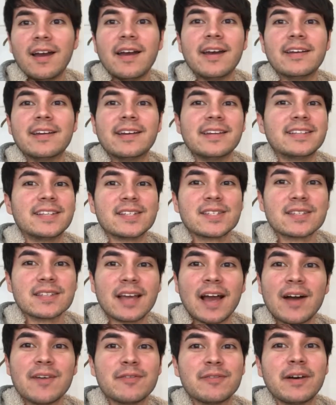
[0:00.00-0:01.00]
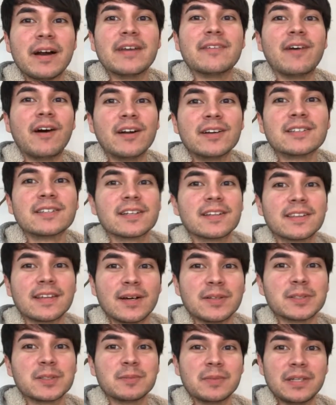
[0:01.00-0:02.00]
And it doesn't have 500,000
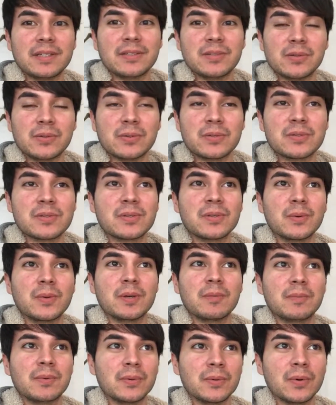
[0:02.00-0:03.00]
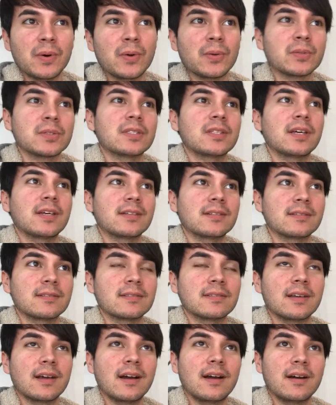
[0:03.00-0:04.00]
menus the way Bluehost and